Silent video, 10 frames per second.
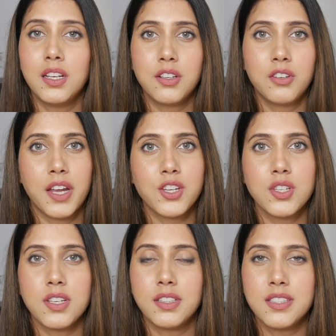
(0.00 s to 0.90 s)

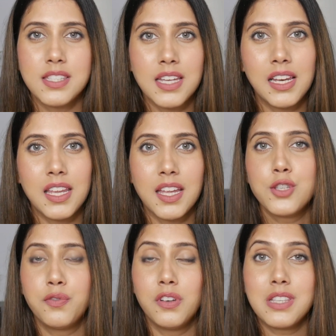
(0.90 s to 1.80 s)
correction, concealing.
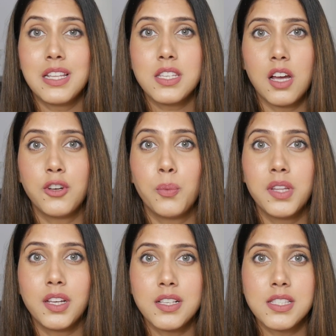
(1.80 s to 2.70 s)
So first let's start with
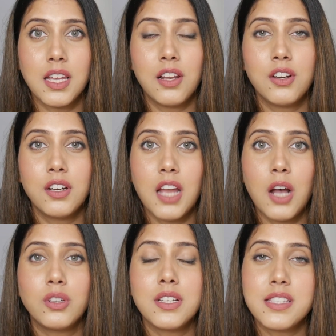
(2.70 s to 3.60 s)
the concealer.
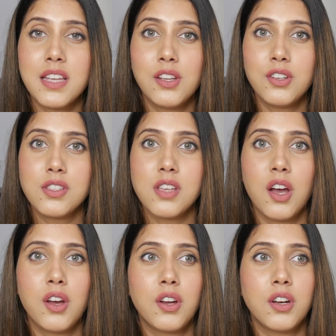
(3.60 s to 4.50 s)
Now concealers
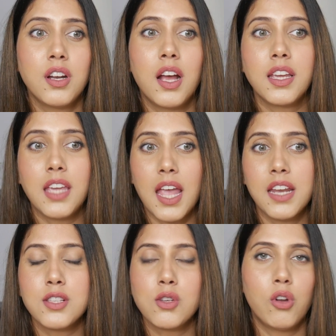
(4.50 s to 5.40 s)
are,
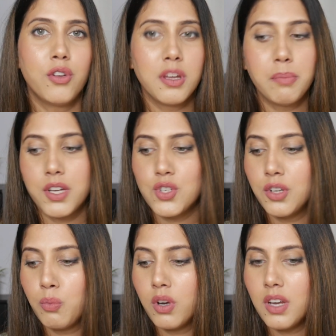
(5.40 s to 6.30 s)
again, it's all on your
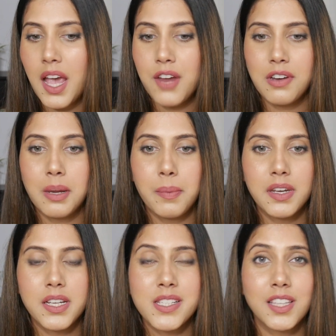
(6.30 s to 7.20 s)
budget. What I
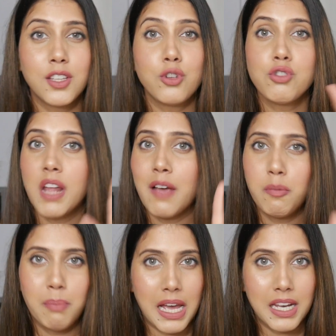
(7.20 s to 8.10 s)
recommend is either you should have a
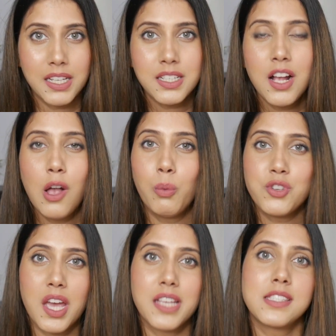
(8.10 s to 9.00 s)
palette
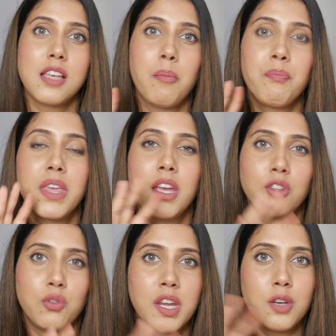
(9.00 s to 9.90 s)
which has some
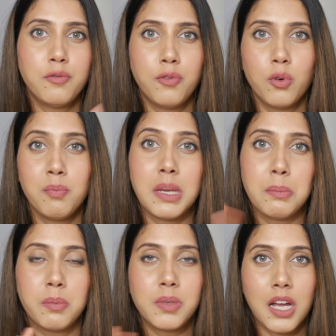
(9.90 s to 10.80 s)
3 to 4
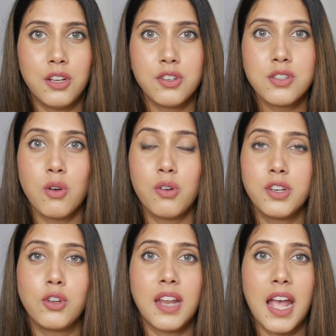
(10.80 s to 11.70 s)
minimum colors, or
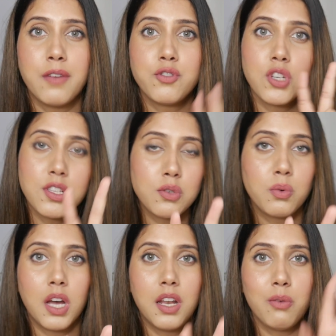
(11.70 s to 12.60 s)
you can have just 2
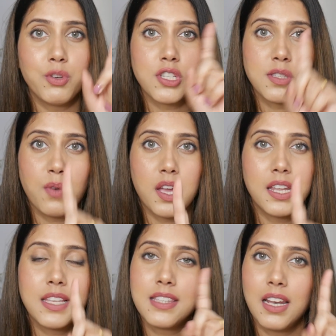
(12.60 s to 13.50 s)
colors, which is one
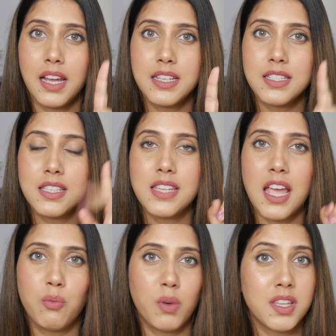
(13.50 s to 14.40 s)
is the lightest
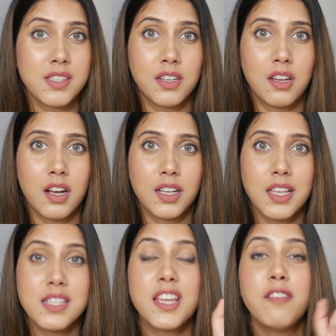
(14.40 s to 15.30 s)
and one is the
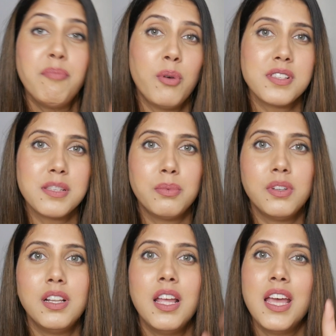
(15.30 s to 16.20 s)
darkest. If
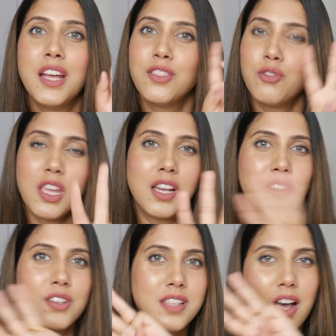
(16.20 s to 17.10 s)
possible, 3
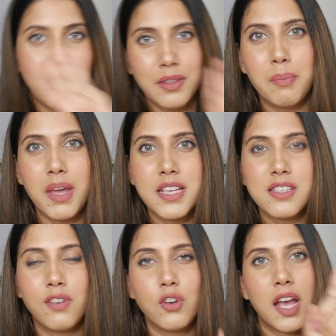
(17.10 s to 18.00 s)
colors are the
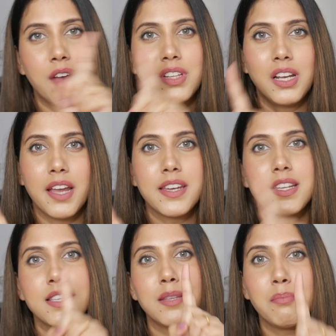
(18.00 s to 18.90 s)
best, where you have the
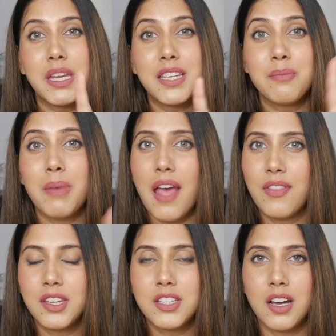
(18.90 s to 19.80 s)
lightest, the medium
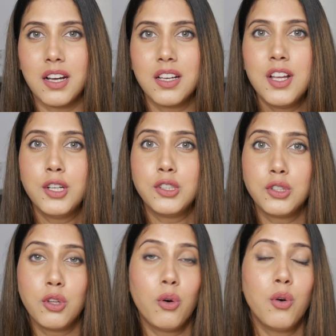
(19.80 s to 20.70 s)
and the dark.
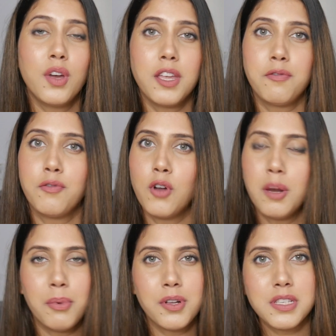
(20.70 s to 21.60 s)
Though if
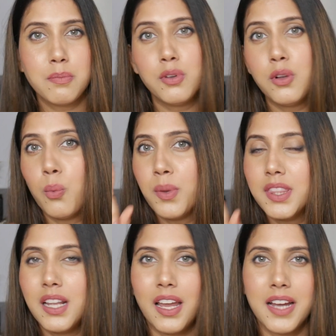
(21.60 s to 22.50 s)
not possible,
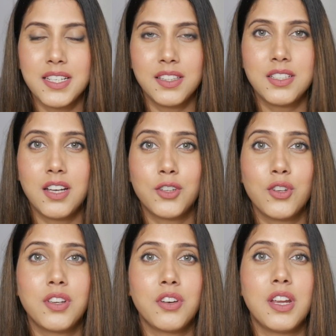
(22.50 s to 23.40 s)
with the light and the dark you
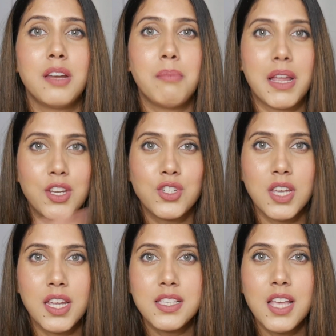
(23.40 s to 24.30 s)
can create many
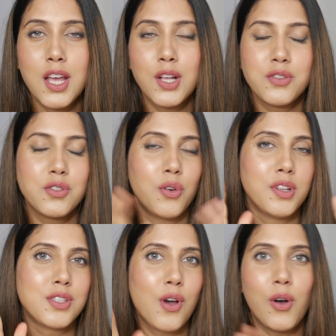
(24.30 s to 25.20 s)
shades, so
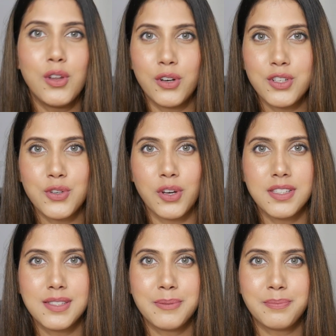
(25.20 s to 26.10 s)
it's all your
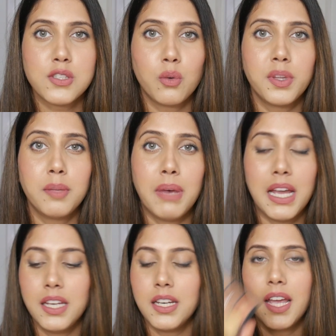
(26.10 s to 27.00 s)
choice. So with the
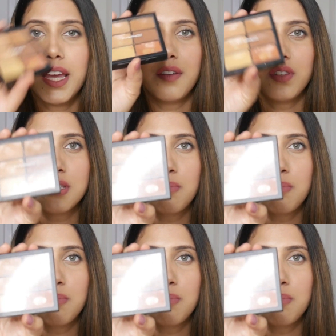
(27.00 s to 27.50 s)
palette, I have this